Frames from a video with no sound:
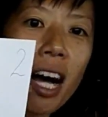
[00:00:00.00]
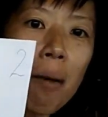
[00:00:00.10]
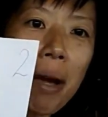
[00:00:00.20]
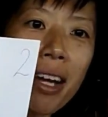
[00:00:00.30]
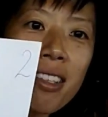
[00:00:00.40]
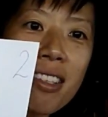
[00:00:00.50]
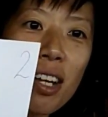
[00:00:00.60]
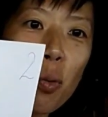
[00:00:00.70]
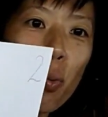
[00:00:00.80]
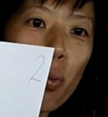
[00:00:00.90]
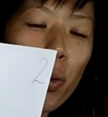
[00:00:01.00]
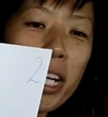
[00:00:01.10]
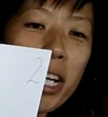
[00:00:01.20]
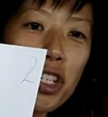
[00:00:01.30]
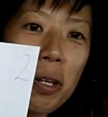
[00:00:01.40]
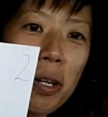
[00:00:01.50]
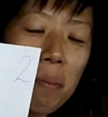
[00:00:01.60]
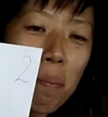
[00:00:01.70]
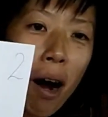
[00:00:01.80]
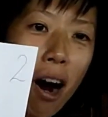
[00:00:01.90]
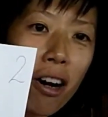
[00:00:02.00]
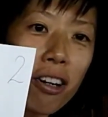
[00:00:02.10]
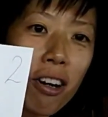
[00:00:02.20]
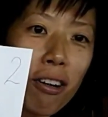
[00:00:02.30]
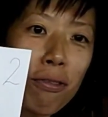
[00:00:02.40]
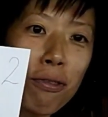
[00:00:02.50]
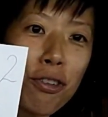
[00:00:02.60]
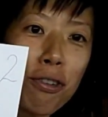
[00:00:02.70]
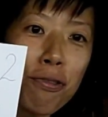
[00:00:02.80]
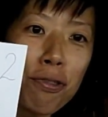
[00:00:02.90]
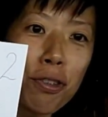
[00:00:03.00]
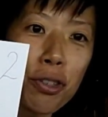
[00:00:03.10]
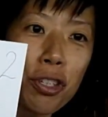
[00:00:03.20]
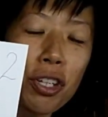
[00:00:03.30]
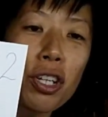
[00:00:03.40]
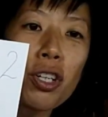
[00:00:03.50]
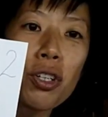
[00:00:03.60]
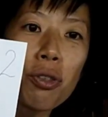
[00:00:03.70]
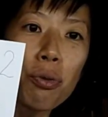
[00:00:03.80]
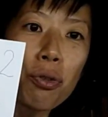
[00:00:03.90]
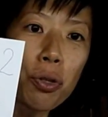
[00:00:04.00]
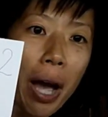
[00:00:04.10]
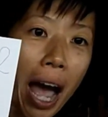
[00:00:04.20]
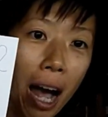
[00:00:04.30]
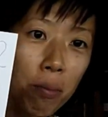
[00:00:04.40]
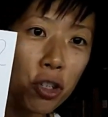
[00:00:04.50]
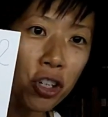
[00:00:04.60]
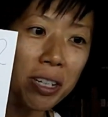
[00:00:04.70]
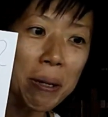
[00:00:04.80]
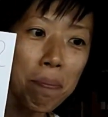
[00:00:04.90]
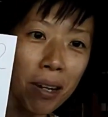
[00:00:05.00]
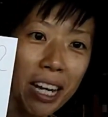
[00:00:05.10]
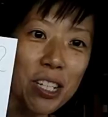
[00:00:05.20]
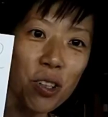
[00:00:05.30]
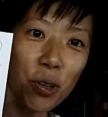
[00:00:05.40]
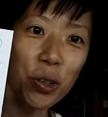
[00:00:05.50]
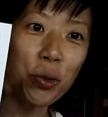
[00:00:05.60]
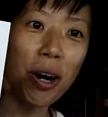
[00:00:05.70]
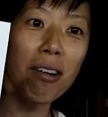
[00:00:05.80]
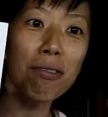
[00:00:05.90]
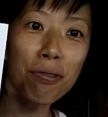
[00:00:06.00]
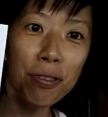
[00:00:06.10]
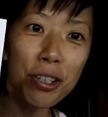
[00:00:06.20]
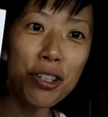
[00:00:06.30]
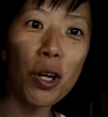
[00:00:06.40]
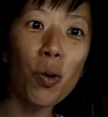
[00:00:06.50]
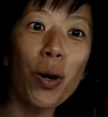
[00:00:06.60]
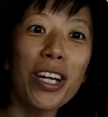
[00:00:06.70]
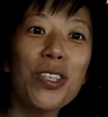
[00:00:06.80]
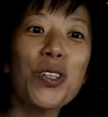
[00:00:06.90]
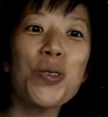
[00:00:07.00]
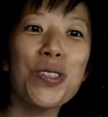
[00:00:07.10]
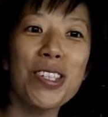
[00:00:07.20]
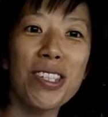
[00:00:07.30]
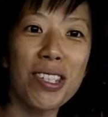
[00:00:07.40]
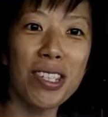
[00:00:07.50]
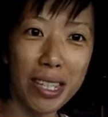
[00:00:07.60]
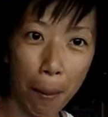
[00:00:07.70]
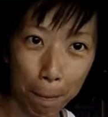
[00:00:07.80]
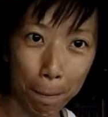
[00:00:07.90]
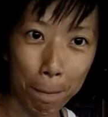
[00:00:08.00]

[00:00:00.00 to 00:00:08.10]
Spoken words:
a comment which part of your foot do you habitually place on the ground first when you step.